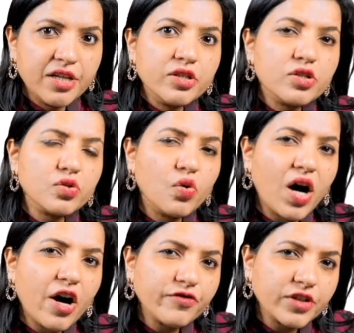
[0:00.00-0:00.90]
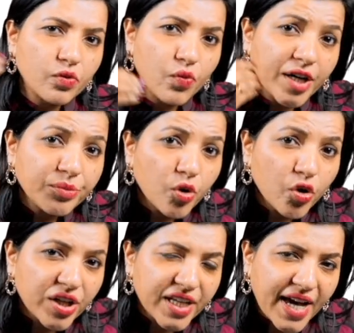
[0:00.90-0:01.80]
So after one more
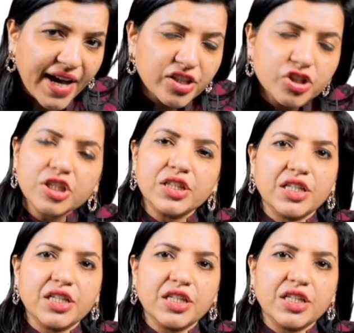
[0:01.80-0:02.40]
reaction,